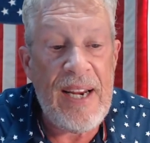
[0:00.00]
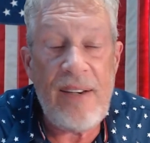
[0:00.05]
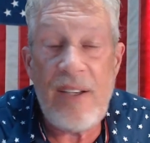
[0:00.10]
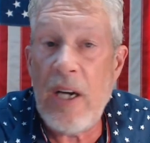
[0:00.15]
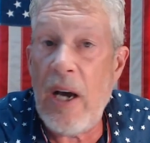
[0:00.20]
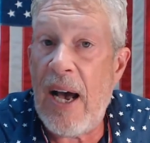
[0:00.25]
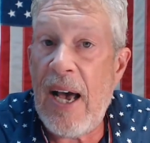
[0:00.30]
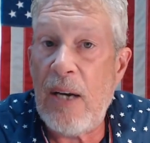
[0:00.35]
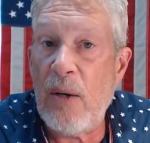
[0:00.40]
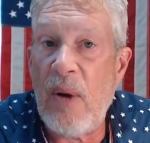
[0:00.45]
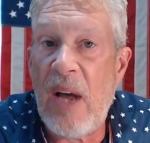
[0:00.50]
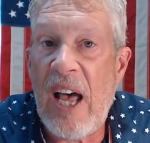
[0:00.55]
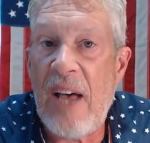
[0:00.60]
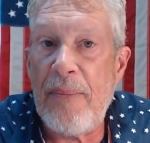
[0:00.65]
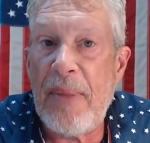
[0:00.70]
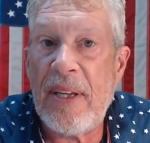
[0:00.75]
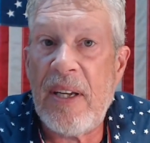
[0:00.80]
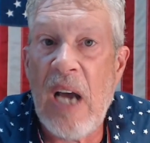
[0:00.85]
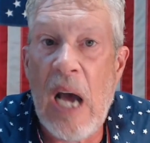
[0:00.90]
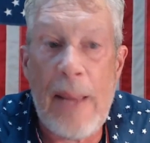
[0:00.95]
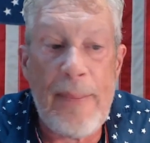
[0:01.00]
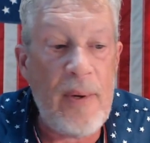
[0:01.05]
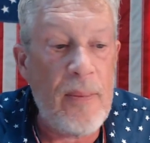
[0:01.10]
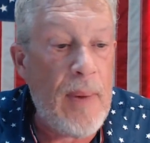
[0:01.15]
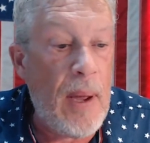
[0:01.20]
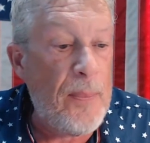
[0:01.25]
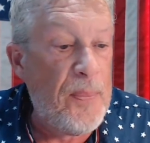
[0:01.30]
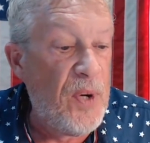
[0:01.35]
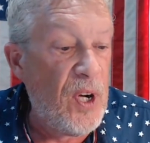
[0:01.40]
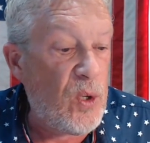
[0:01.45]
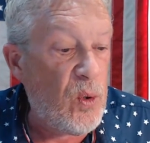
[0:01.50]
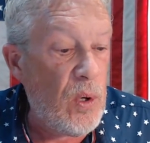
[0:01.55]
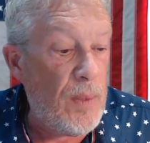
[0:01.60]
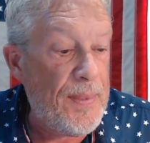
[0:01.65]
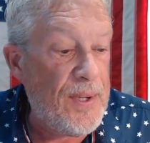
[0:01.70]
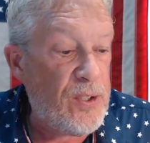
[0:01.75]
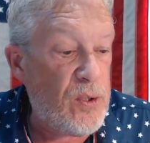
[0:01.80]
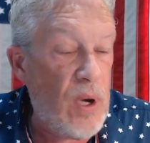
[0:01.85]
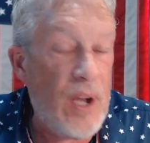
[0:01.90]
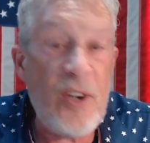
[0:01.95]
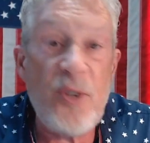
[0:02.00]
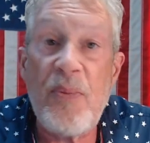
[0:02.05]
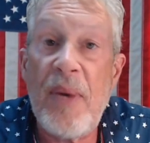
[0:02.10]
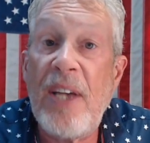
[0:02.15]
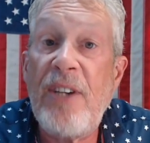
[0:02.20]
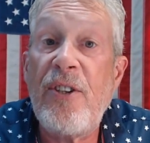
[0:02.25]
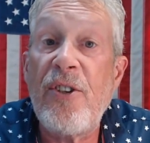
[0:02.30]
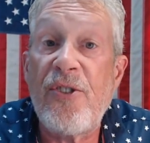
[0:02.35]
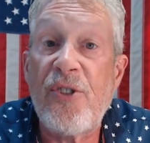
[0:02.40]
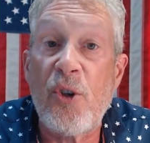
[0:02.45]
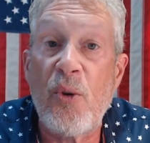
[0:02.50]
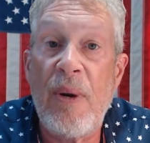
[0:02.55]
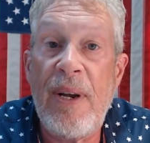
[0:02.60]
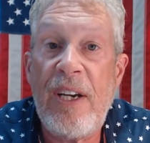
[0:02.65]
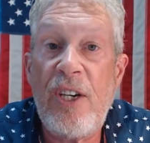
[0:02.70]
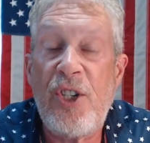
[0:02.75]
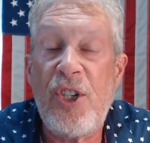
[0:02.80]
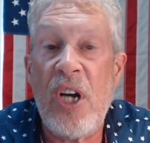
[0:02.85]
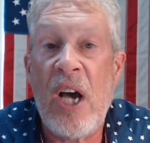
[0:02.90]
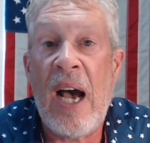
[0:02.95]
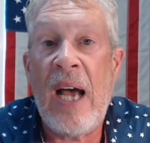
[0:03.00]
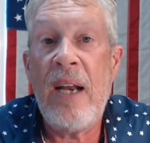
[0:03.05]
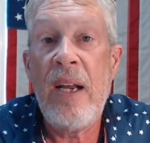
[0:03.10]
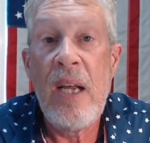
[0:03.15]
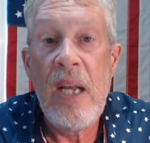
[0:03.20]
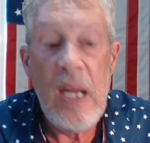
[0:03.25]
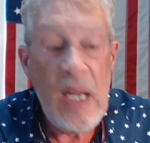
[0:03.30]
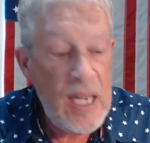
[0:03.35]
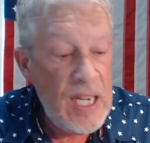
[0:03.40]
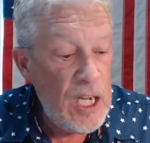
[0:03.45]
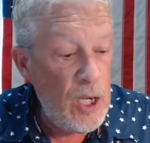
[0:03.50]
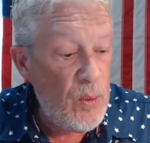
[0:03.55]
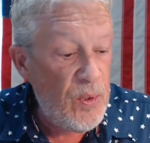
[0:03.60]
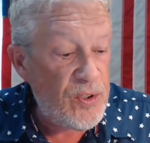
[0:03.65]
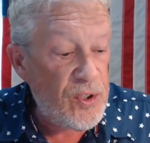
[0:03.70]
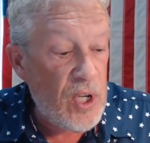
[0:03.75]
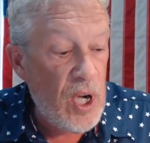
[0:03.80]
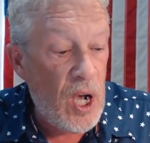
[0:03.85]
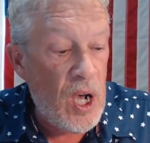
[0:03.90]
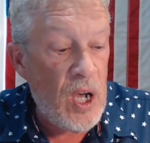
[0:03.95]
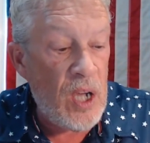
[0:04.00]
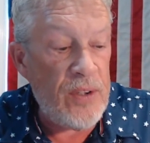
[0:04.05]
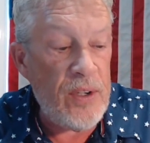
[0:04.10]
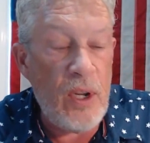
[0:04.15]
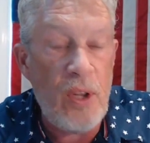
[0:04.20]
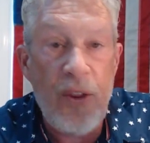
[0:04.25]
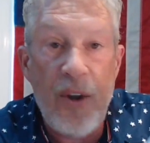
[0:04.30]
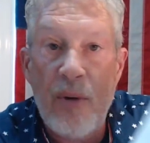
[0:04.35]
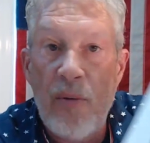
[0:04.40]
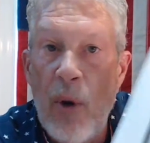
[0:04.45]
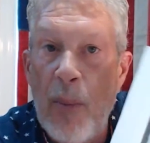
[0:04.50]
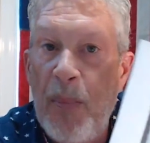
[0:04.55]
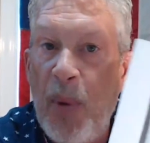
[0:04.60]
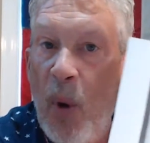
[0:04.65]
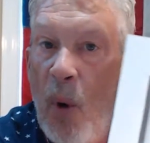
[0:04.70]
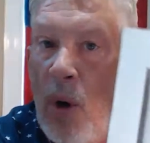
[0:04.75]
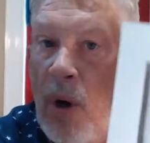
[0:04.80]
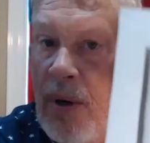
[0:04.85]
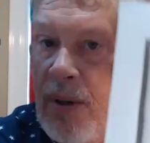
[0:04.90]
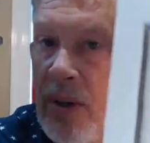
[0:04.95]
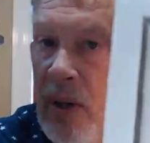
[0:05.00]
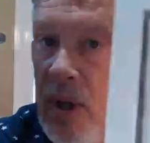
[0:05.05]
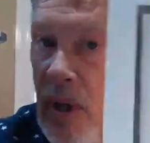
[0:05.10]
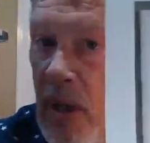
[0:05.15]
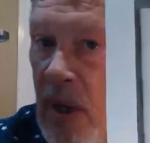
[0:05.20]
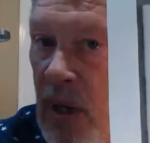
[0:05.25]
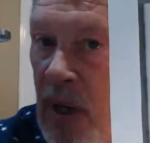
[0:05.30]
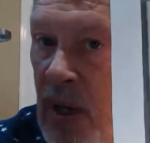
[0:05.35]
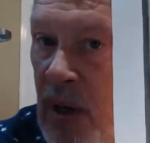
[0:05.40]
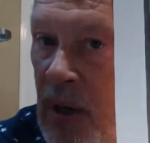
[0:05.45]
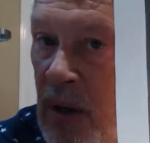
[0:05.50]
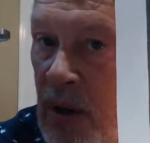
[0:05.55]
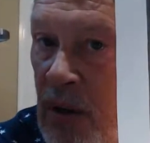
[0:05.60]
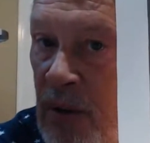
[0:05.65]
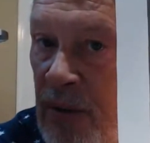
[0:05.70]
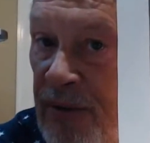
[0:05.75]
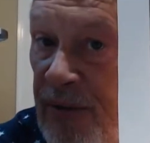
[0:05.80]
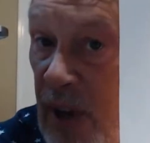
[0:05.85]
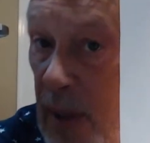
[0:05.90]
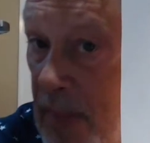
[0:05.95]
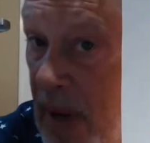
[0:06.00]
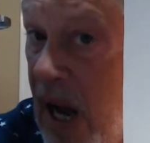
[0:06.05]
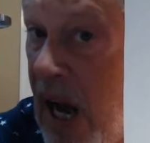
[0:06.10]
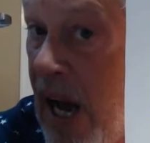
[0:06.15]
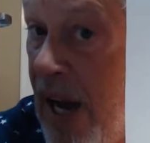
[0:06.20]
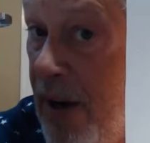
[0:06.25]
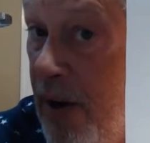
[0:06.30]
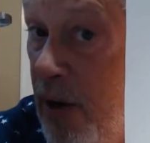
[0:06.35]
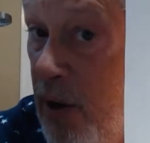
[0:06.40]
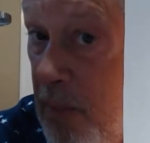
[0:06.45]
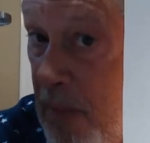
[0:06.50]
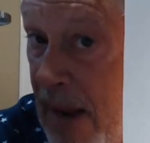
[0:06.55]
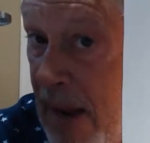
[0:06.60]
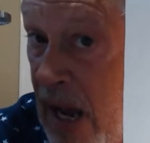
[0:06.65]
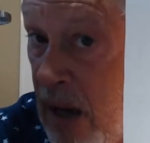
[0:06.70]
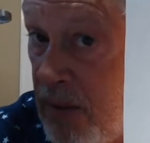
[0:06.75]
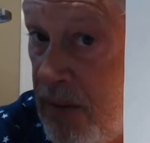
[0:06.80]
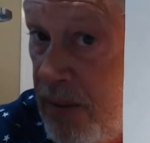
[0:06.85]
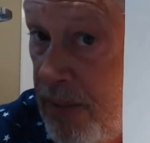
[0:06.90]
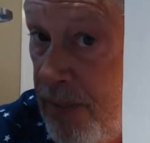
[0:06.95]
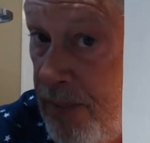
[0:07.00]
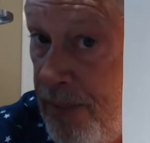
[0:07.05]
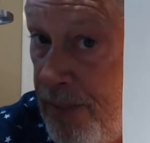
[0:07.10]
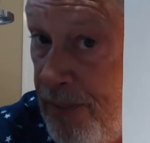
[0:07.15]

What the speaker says: Now, I don't have the copy of my book with me, so I just made you a screenshot. It was called The Report from Iron Mountain.